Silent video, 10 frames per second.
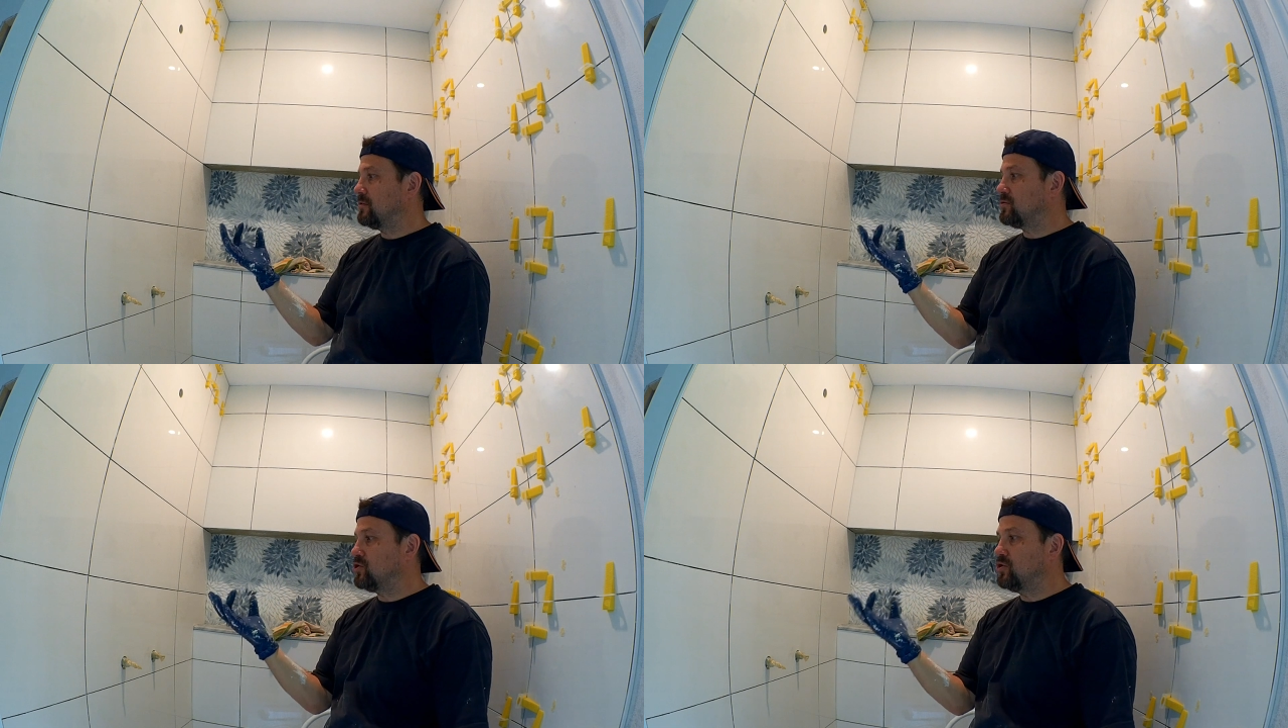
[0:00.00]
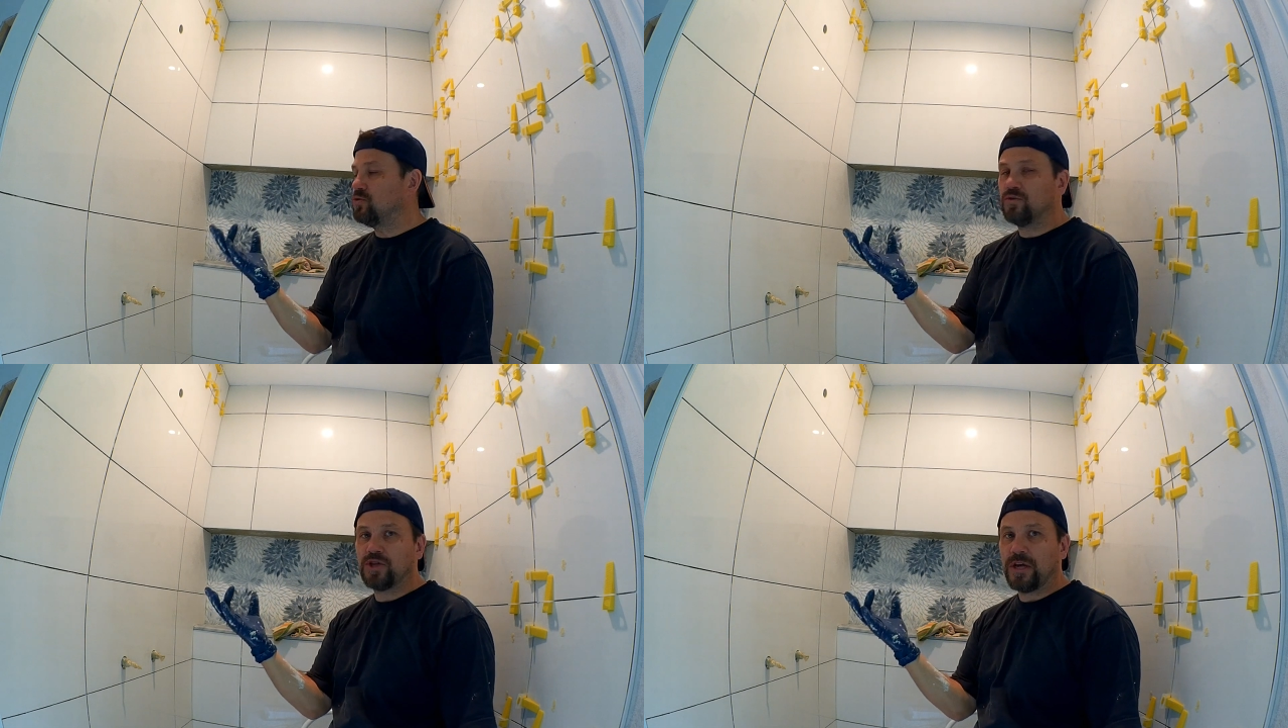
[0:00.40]
The
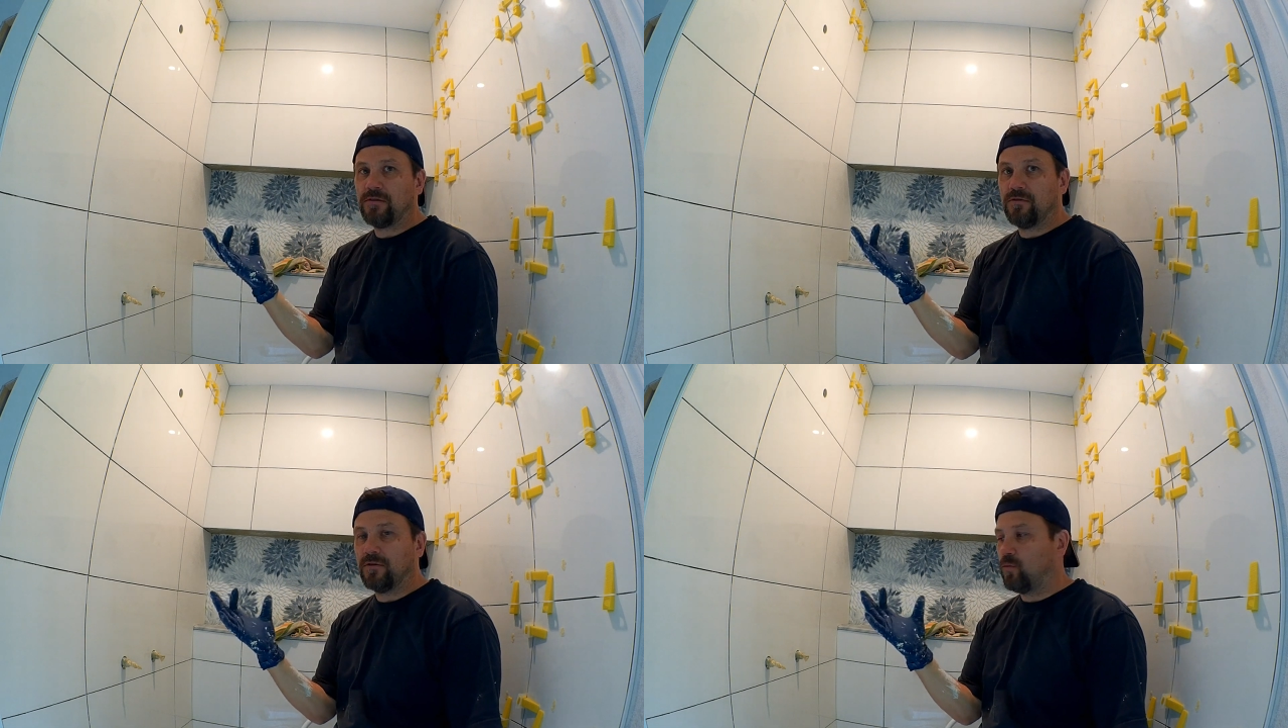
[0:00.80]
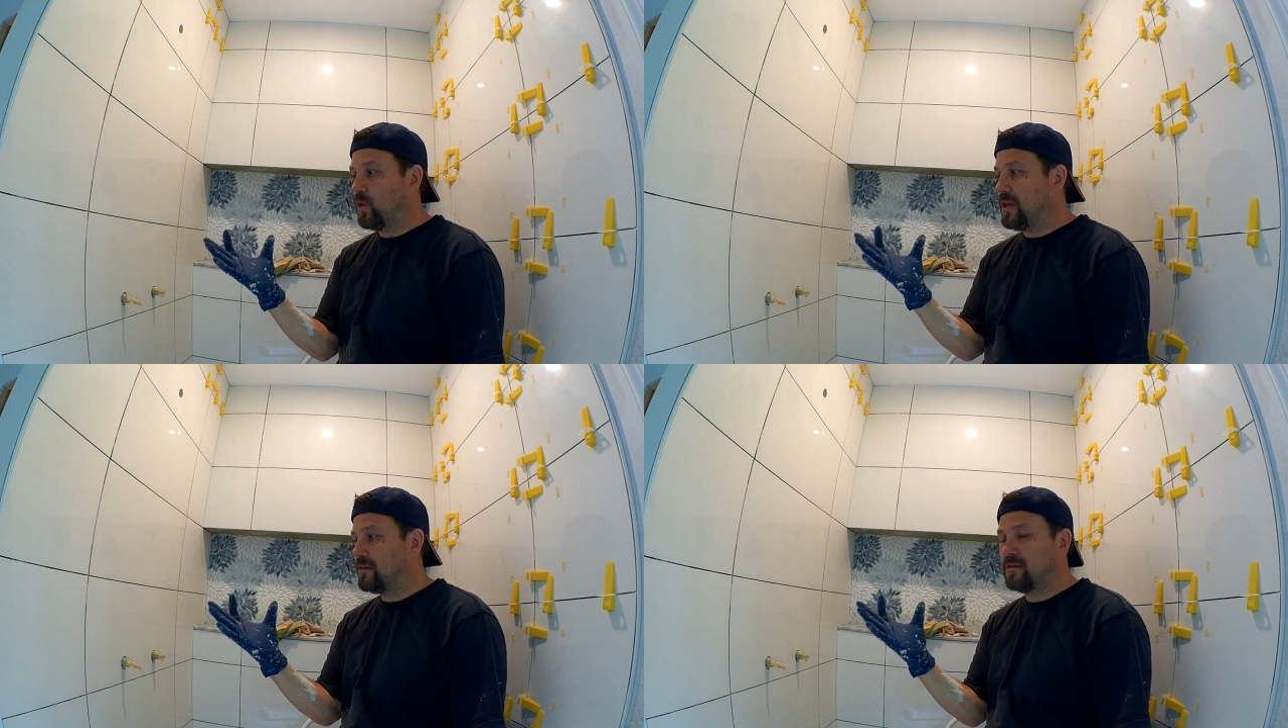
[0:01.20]
U-channel
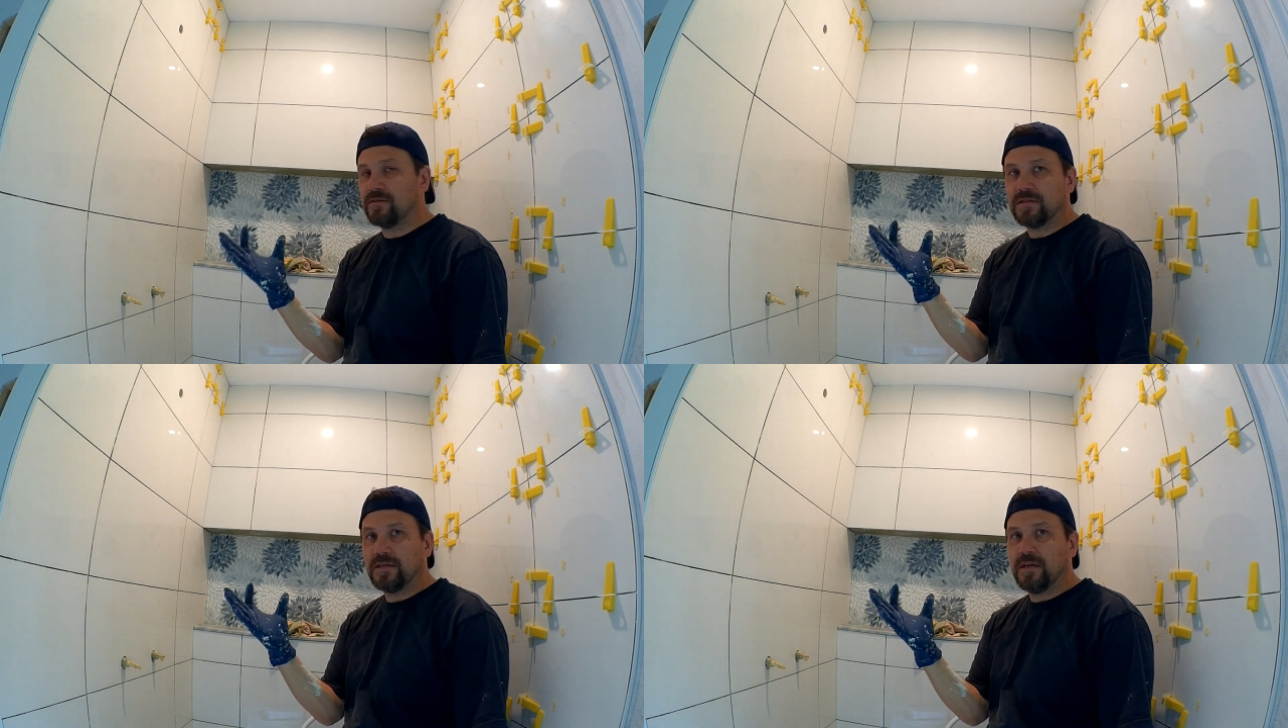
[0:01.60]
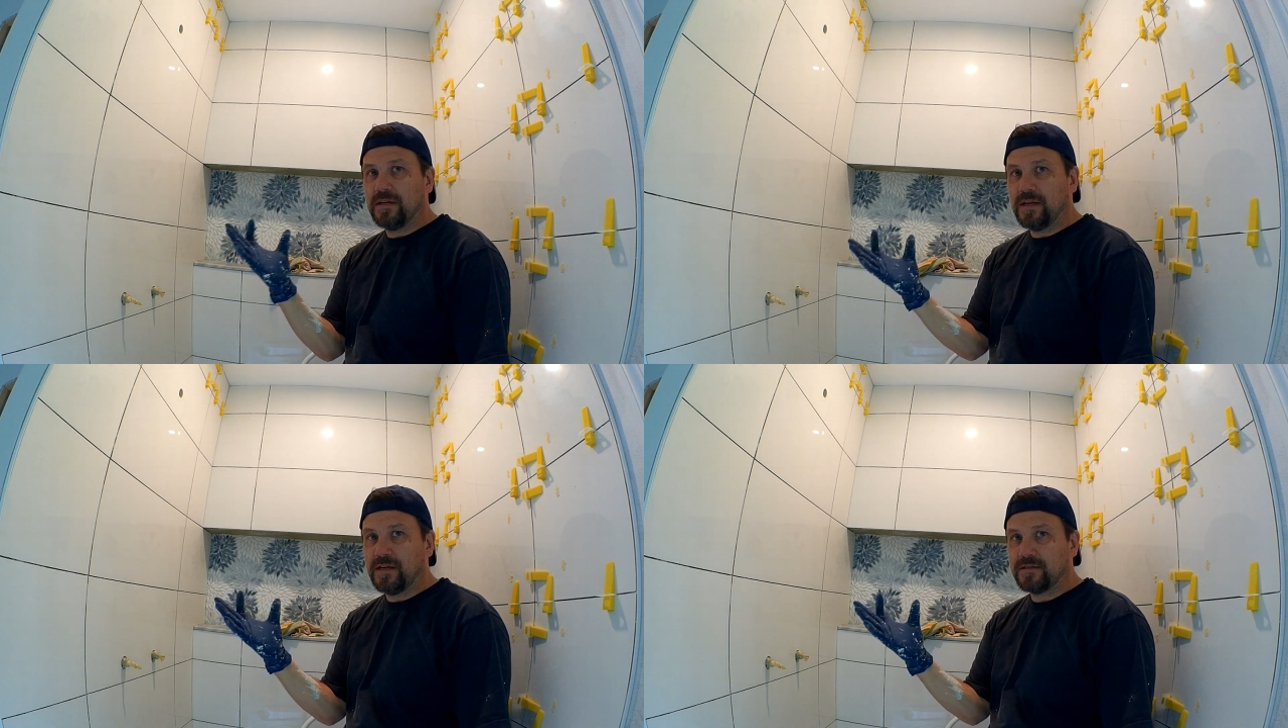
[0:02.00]
width is
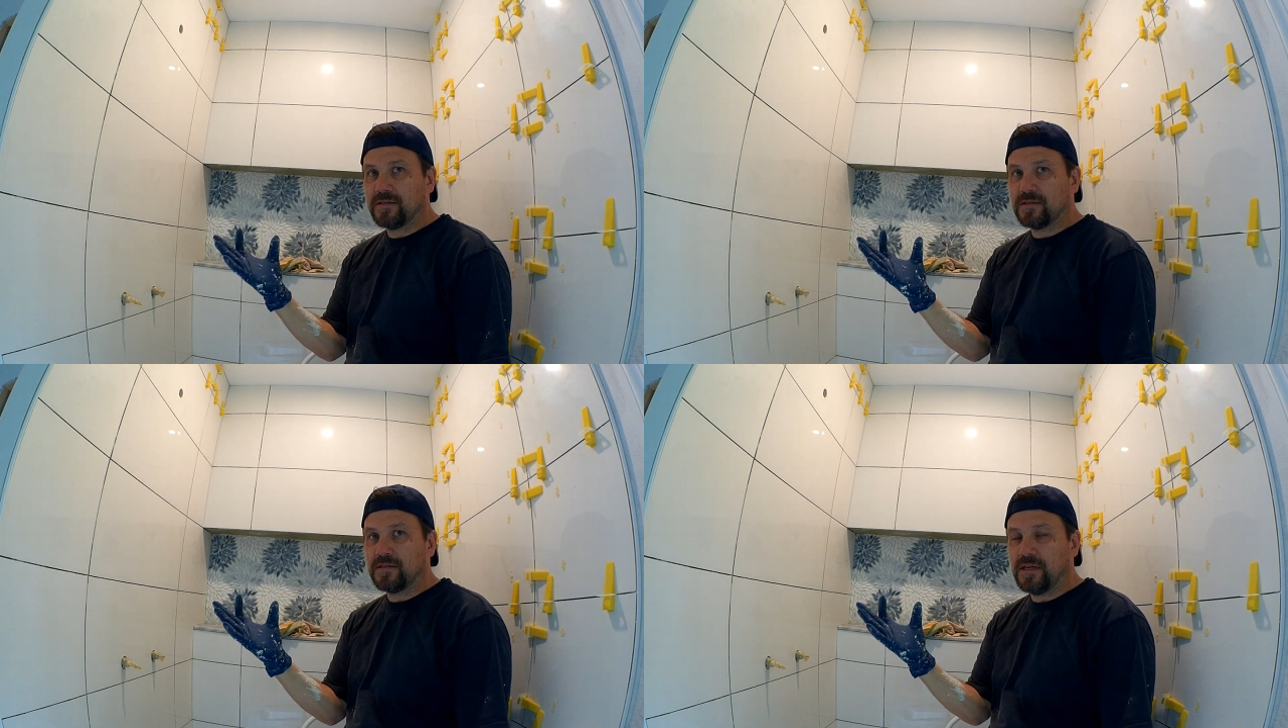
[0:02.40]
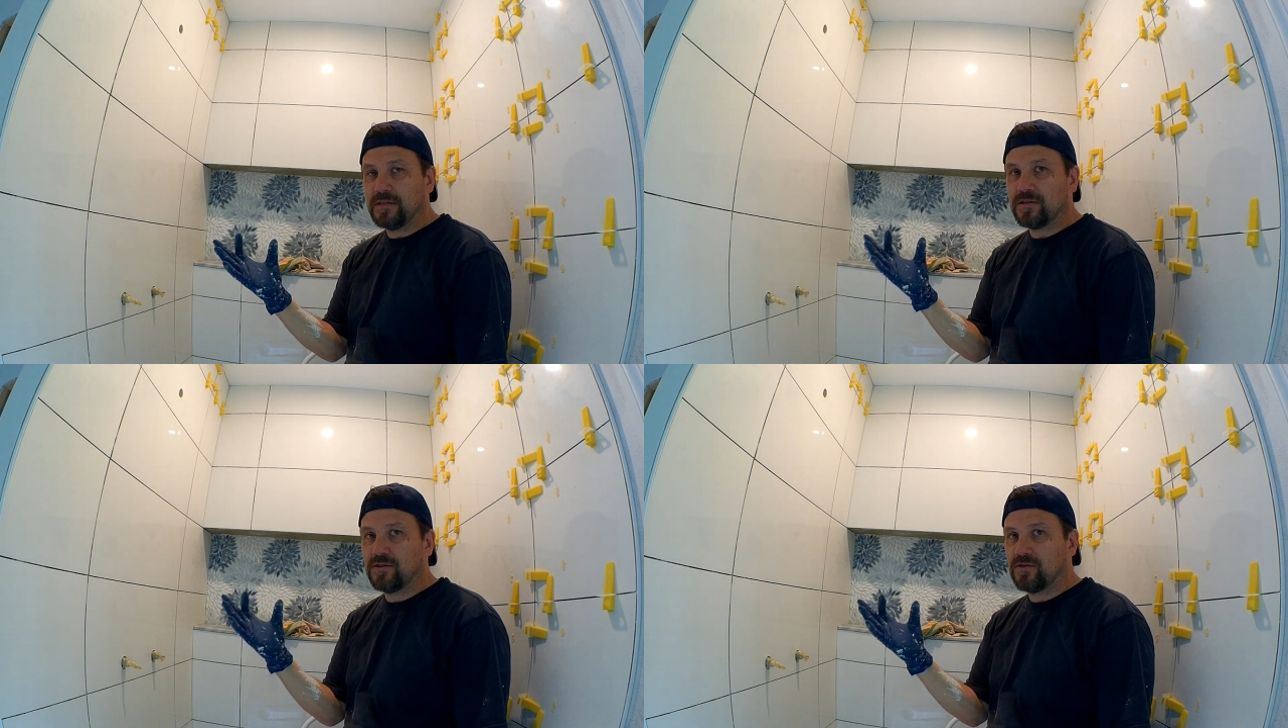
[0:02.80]
9/16,